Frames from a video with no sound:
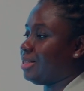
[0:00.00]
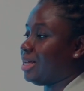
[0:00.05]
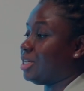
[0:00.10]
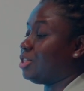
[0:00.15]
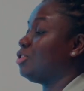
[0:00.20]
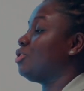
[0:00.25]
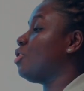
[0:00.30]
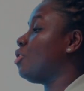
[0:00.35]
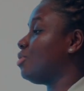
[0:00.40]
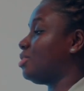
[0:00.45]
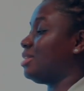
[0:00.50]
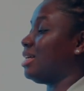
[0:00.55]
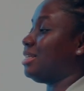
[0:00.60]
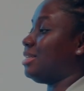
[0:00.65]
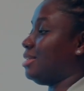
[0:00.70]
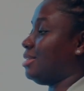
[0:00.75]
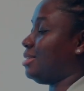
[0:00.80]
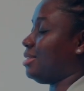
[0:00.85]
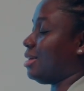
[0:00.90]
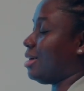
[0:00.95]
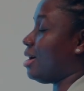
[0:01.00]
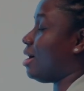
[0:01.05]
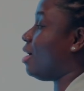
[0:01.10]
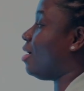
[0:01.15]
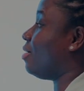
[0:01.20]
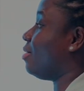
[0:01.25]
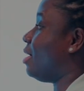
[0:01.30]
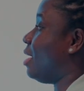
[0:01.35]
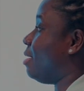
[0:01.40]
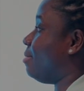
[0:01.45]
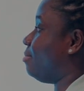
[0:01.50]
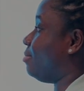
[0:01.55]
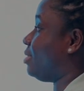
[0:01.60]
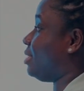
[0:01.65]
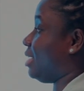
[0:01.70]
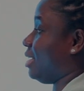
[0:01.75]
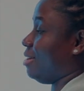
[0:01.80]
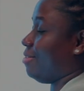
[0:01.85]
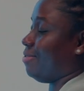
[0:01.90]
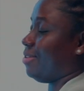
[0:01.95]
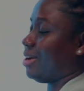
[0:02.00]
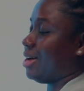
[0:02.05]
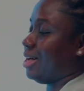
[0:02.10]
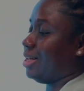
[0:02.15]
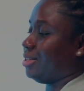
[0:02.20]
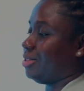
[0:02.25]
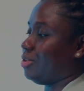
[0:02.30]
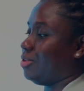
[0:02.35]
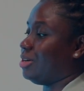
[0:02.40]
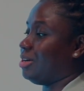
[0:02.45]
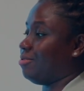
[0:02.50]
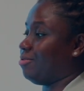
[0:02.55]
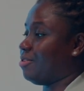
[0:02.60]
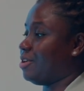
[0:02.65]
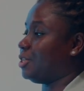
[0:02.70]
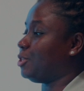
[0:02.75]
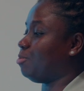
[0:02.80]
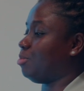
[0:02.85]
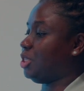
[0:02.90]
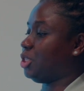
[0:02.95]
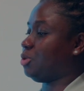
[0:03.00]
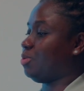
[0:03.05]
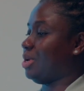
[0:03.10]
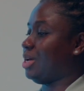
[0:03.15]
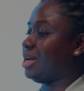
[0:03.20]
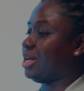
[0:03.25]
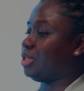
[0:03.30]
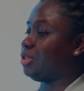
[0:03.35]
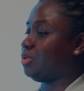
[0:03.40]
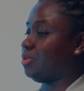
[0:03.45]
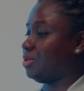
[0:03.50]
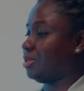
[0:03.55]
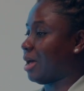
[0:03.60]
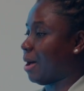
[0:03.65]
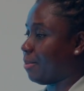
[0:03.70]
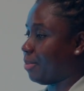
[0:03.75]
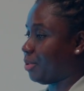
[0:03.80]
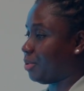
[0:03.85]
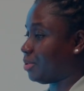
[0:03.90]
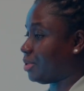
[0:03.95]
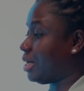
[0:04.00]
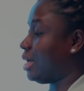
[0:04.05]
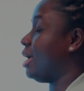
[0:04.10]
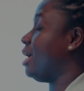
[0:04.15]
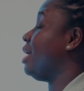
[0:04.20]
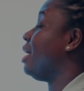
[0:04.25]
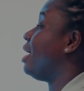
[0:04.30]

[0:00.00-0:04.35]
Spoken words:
There's more statistical significance or difference between the 2 samples.